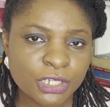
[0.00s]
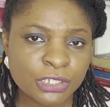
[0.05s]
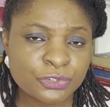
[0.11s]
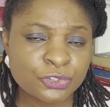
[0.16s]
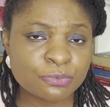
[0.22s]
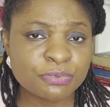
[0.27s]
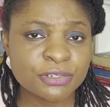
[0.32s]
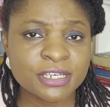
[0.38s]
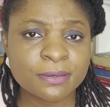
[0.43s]

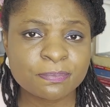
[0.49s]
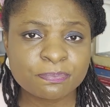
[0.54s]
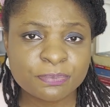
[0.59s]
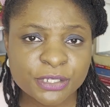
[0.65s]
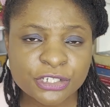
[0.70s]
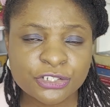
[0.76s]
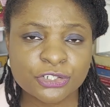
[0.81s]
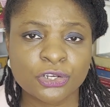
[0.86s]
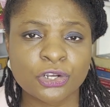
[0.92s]
to be the
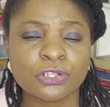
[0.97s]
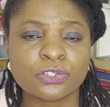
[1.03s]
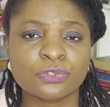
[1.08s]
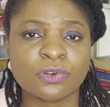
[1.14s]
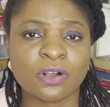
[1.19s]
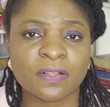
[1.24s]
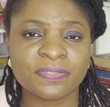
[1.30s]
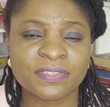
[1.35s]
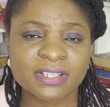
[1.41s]
picture
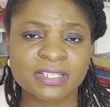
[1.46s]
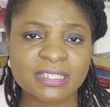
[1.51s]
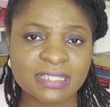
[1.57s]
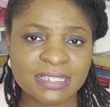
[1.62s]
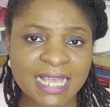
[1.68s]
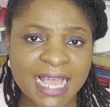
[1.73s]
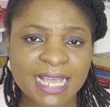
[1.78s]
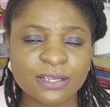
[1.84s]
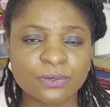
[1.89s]
to
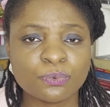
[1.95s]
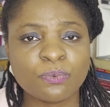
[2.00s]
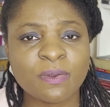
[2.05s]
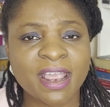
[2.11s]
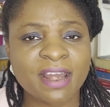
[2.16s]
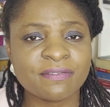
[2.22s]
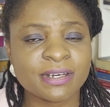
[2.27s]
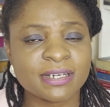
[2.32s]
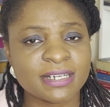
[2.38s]
understand
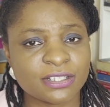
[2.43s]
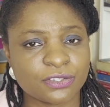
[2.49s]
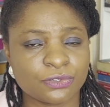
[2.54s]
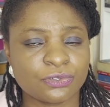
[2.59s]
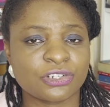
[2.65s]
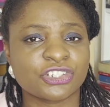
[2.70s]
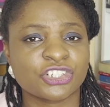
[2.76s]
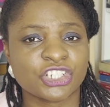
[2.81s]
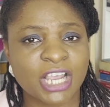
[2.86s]
where it is
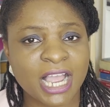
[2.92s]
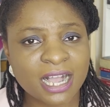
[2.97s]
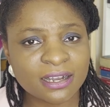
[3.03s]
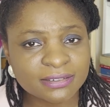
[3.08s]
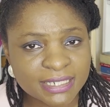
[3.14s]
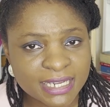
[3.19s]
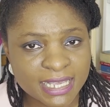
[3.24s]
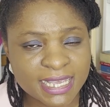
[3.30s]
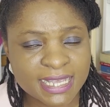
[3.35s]
your
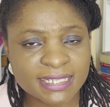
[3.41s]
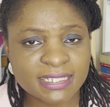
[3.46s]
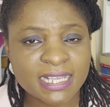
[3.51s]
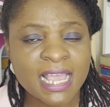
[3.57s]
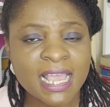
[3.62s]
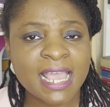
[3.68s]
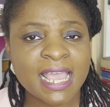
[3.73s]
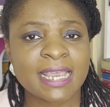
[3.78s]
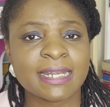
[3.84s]
child is
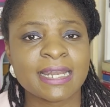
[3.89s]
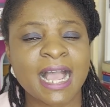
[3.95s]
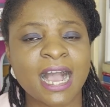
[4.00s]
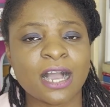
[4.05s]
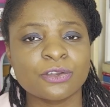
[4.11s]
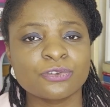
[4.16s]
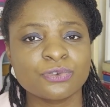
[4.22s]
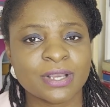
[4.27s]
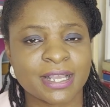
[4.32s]
and how
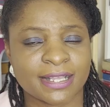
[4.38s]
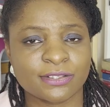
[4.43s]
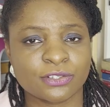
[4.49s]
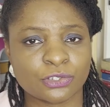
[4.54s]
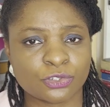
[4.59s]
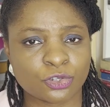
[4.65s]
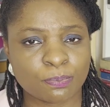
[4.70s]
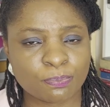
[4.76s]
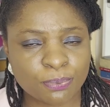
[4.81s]
you can
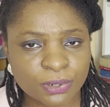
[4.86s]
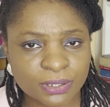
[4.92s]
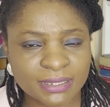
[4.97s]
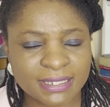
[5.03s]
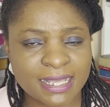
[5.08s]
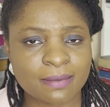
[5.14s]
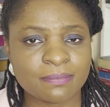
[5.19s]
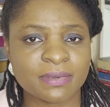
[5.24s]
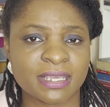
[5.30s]
support
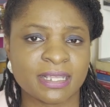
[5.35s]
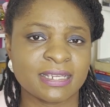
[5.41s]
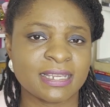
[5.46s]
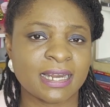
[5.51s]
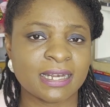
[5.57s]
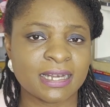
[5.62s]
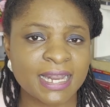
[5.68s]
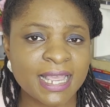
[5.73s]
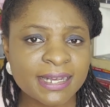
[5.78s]
them in
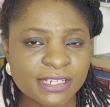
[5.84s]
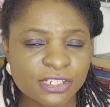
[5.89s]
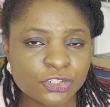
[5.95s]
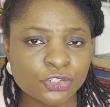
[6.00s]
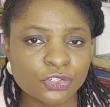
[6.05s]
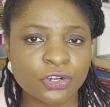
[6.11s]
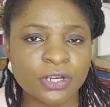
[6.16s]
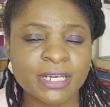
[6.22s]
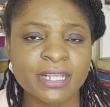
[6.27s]
their learning
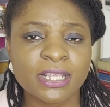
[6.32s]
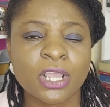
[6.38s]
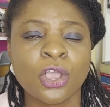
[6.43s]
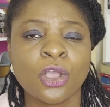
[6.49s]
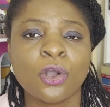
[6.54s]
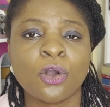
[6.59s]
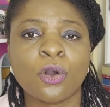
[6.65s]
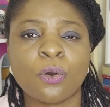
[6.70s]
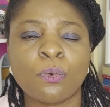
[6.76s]
journey,
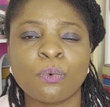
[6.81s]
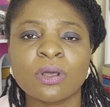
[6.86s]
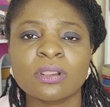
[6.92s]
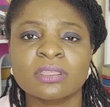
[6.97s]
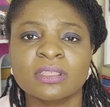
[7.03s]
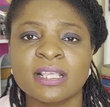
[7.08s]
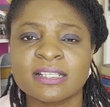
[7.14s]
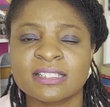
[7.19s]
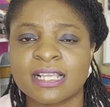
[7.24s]
or
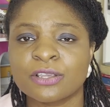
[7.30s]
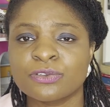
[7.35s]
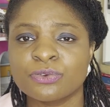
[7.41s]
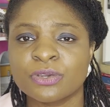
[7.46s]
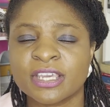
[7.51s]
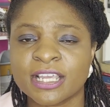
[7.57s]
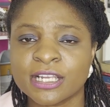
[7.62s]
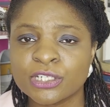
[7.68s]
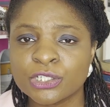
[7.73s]
what things that you
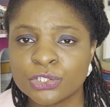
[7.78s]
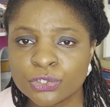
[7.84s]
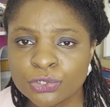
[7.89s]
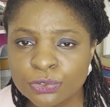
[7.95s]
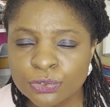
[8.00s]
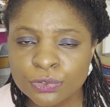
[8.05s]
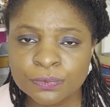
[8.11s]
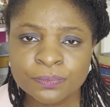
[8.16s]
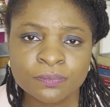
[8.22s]
can
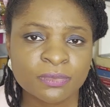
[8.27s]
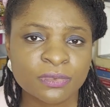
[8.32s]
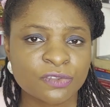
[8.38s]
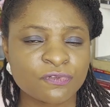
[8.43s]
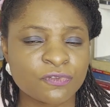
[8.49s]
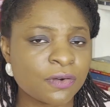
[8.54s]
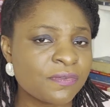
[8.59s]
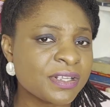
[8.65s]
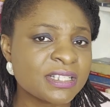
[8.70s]
do.
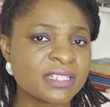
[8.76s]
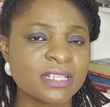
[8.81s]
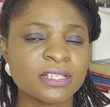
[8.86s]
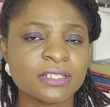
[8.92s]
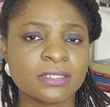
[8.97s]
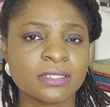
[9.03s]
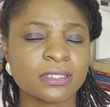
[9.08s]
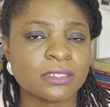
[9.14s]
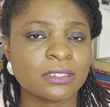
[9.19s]
For
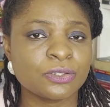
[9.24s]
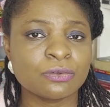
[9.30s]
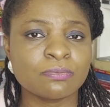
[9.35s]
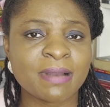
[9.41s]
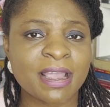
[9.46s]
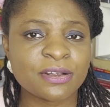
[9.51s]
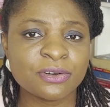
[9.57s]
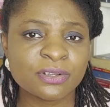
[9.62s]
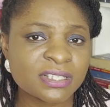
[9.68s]
instance, you
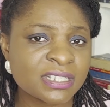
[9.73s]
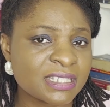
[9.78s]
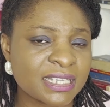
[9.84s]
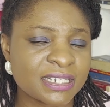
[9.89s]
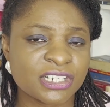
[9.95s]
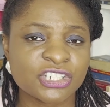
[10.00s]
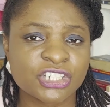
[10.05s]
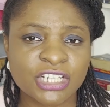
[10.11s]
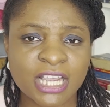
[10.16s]
might notice that
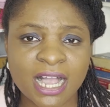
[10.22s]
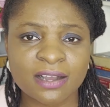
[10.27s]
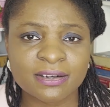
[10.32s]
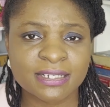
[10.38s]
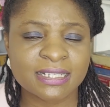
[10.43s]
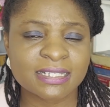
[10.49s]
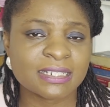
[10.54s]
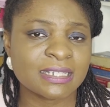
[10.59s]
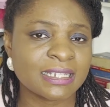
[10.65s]
a child
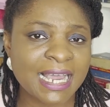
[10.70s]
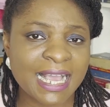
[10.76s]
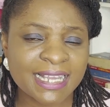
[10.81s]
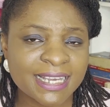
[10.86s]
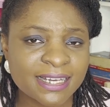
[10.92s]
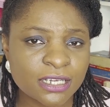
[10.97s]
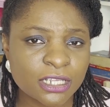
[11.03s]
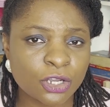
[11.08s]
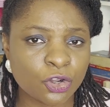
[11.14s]
is
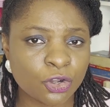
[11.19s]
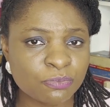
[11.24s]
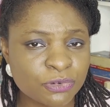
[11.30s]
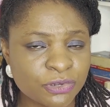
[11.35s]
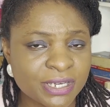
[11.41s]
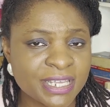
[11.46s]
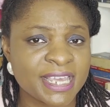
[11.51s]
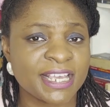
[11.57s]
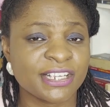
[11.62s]
lacking in
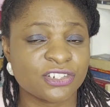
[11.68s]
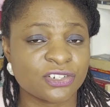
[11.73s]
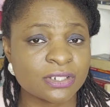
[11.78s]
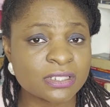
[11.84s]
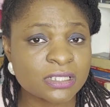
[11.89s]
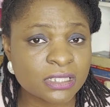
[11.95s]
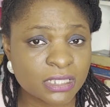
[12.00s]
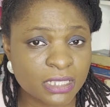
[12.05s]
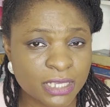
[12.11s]
communication
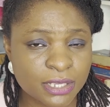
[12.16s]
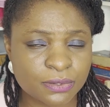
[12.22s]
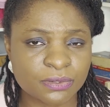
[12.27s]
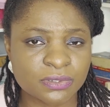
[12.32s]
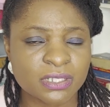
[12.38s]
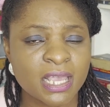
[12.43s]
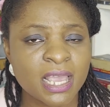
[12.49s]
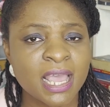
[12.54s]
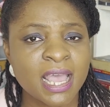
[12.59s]

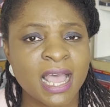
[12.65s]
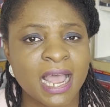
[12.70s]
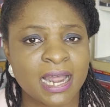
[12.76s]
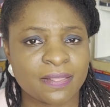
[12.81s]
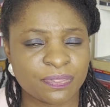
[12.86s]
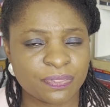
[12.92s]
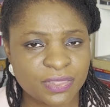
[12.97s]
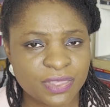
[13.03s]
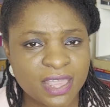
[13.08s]
skills,
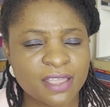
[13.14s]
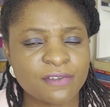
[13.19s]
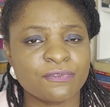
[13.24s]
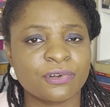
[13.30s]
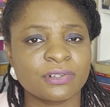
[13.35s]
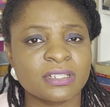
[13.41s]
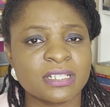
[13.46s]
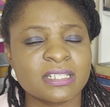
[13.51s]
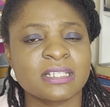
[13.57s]
and
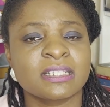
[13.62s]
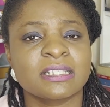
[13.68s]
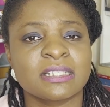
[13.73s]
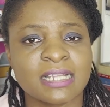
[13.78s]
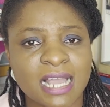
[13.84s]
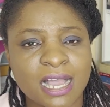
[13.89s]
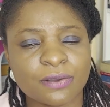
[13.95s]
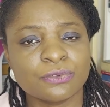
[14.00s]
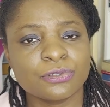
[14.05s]
therefore this is
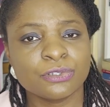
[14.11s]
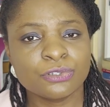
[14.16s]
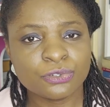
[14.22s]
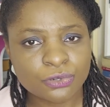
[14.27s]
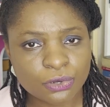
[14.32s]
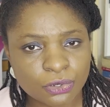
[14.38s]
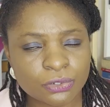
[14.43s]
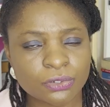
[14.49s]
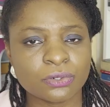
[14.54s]
now
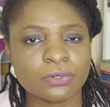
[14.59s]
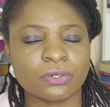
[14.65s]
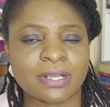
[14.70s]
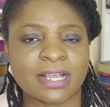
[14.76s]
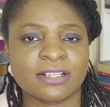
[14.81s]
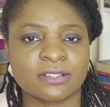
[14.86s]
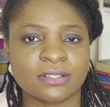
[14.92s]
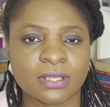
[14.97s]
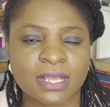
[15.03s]
your,
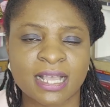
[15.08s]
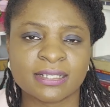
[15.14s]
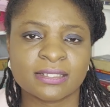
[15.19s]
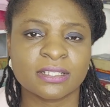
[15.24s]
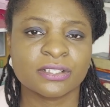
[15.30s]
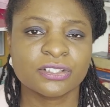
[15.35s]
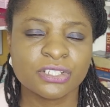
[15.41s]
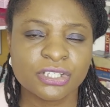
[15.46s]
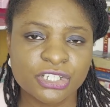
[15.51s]
as
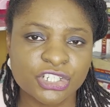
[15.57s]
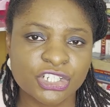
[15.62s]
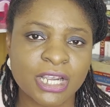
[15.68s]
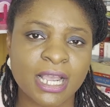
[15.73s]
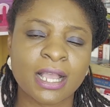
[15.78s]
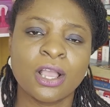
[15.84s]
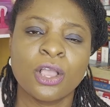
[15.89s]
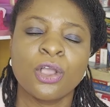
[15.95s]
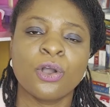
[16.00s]
the
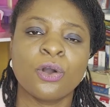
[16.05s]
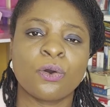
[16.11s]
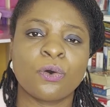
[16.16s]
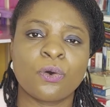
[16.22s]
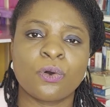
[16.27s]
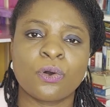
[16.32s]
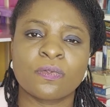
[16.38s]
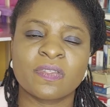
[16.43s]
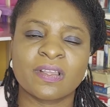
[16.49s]
teacher
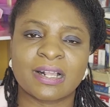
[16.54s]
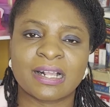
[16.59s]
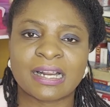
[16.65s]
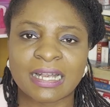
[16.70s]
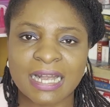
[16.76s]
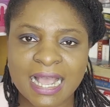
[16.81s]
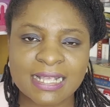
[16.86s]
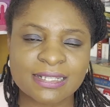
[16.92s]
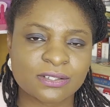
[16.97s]
or the
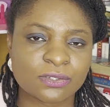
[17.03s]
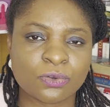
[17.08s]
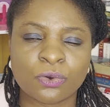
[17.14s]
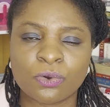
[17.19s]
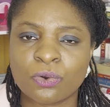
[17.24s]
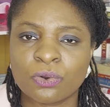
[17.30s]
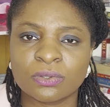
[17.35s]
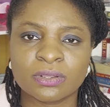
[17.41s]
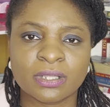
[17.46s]
class
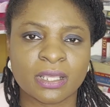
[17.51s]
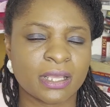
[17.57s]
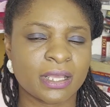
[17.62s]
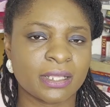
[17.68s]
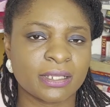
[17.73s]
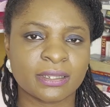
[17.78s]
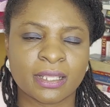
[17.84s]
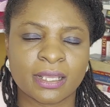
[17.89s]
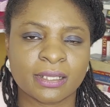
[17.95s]
or
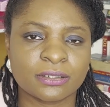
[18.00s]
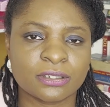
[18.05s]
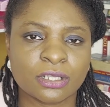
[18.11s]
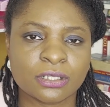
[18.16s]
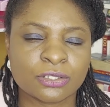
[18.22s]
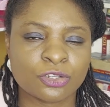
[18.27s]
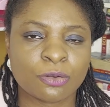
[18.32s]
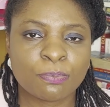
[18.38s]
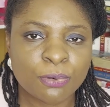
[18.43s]
the
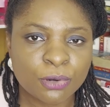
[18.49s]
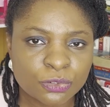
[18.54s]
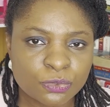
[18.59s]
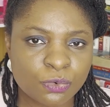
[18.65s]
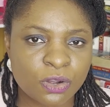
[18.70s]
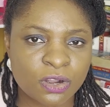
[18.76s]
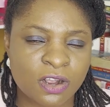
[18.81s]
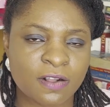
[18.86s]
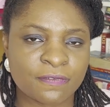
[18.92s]
support
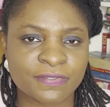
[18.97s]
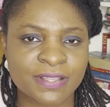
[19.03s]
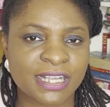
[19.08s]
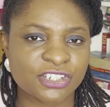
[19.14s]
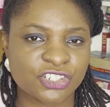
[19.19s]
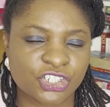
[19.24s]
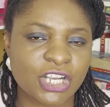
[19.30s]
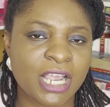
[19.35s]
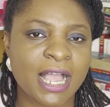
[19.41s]
worker of
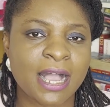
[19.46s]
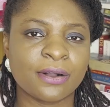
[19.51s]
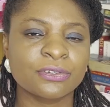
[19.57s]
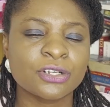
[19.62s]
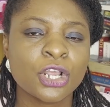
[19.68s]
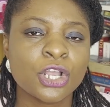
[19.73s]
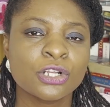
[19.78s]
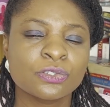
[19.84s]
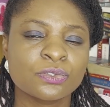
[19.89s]
that
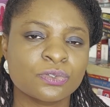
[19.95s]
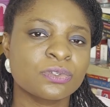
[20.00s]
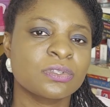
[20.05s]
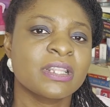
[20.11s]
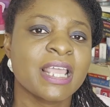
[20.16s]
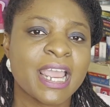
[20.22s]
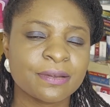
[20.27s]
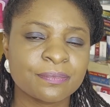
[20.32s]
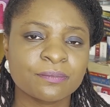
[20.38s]
child, to
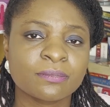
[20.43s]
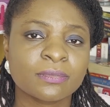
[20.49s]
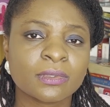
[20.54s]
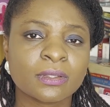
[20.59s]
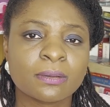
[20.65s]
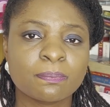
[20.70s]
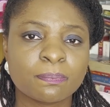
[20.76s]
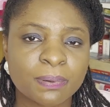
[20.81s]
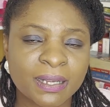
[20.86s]
then
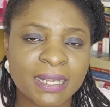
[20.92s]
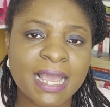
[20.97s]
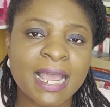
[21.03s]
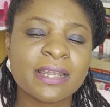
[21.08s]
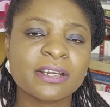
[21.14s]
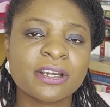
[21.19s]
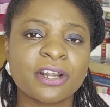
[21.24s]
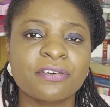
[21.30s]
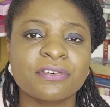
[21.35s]

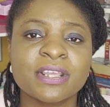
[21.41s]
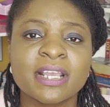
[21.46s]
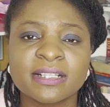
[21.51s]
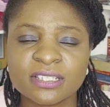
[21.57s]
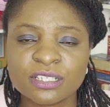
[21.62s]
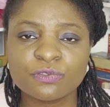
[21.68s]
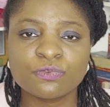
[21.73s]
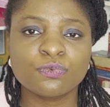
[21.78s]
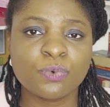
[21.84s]
plan
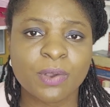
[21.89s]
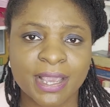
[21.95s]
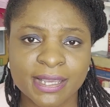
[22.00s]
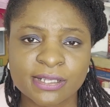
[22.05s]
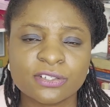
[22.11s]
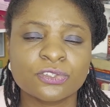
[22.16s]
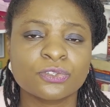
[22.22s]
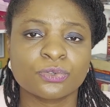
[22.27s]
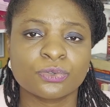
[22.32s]
creative
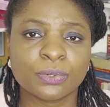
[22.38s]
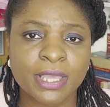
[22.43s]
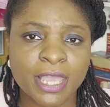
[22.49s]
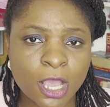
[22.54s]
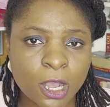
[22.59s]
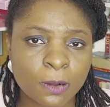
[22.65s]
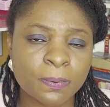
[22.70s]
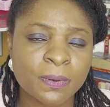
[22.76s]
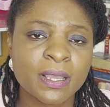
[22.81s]
ways to
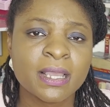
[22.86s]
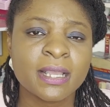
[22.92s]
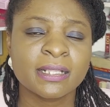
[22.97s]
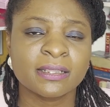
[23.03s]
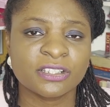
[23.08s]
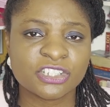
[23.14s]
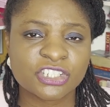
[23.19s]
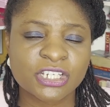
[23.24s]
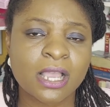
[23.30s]
help
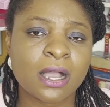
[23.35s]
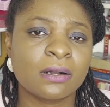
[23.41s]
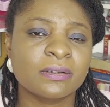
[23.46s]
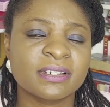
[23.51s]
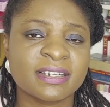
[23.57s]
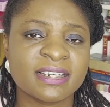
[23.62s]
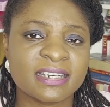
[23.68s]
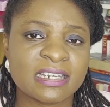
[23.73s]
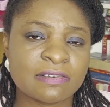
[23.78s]
the child
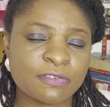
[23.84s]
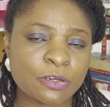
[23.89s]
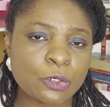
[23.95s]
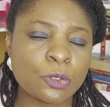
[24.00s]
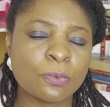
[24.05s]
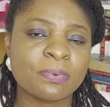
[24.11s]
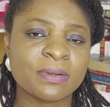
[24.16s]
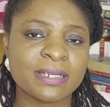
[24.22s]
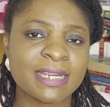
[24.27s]

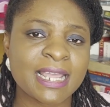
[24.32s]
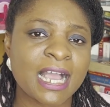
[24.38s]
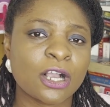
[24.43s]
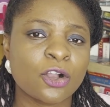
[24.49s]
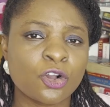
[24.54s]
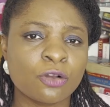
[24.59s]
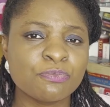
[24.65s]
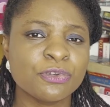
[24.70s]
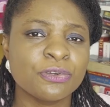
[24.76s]
develop their
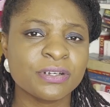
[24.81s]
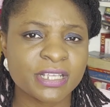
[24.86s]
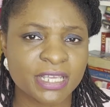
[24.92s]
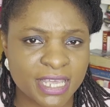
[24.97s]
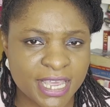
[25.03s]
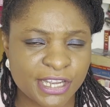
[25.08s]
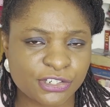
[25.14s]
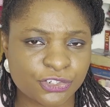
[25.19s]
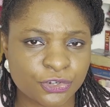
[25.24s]

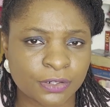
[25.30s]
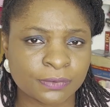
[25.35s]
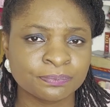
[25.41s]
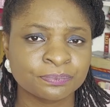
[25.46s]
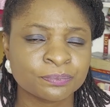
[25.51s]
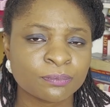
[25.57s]
communication.